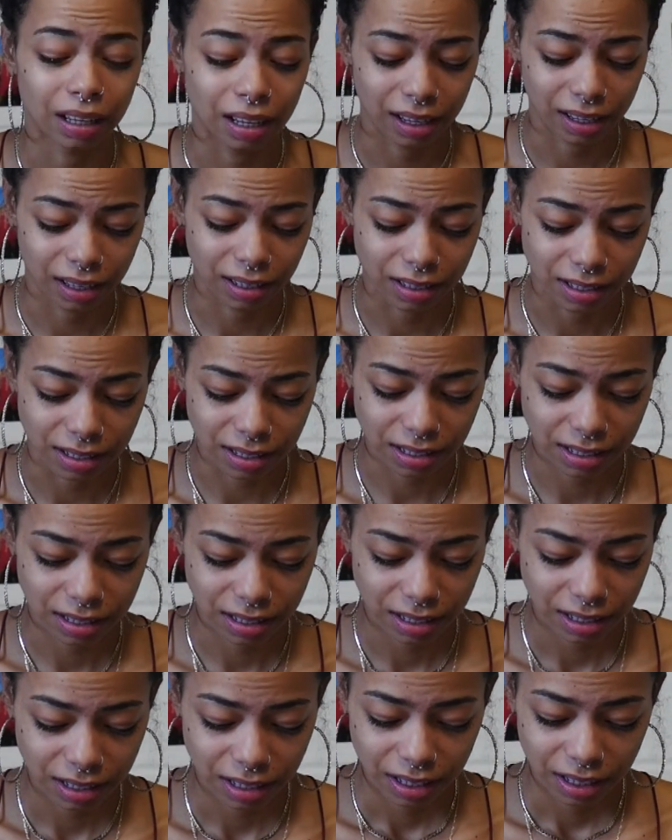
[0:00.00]
And
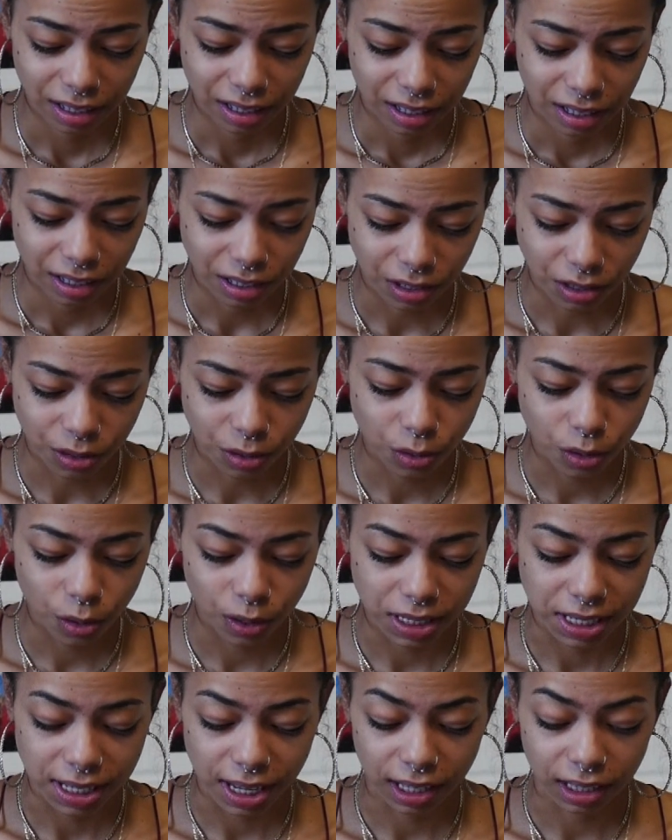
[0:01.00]
you know
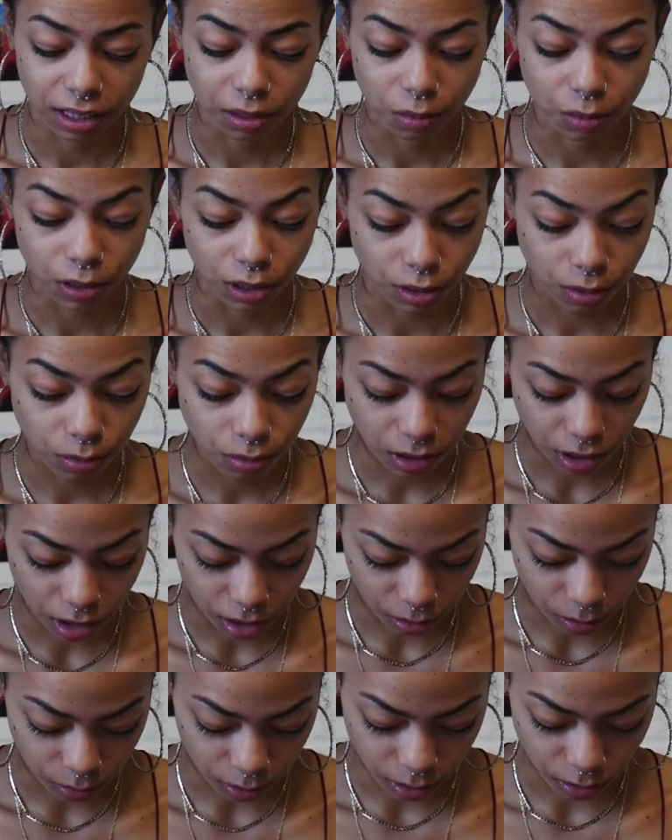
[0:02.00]
exactly what you
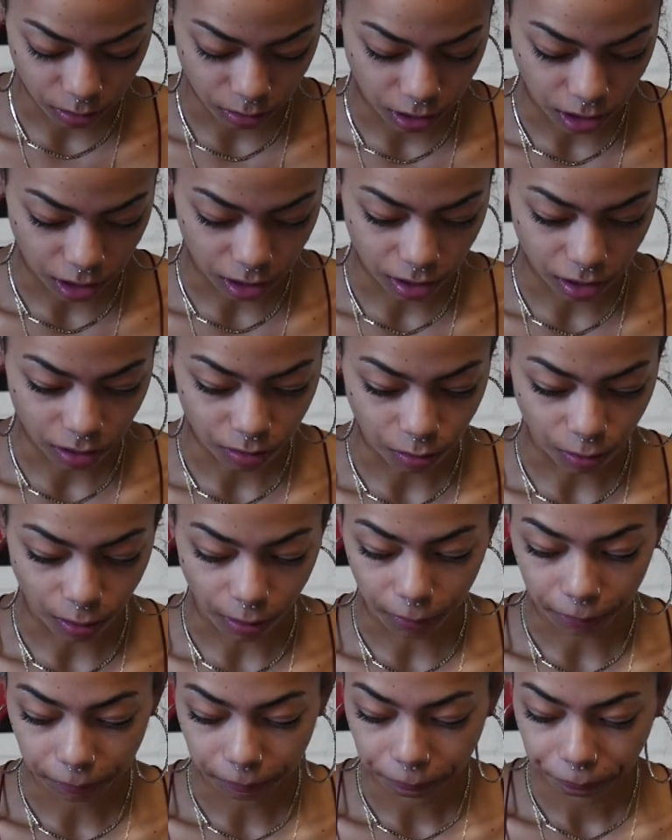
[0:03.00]
needed when you need it as
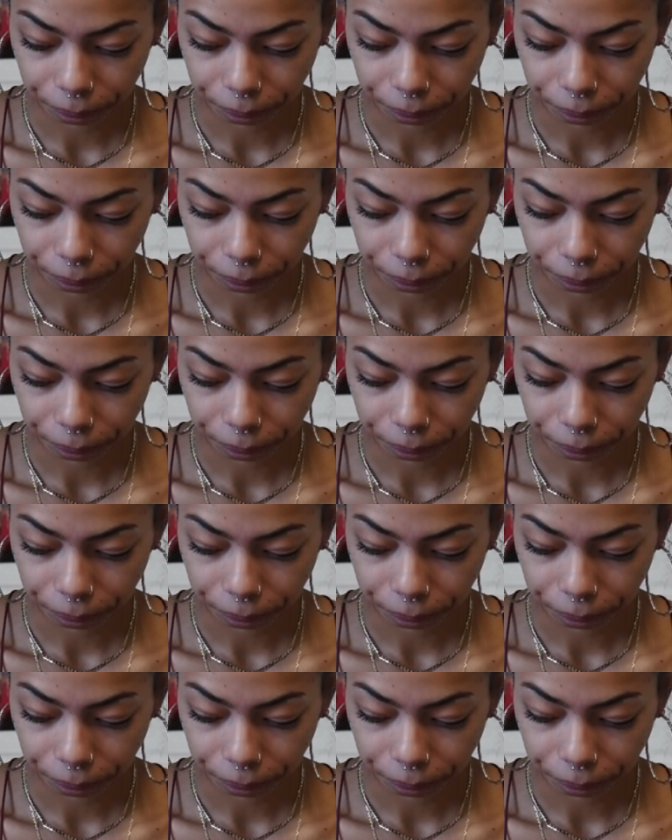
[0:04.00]
well.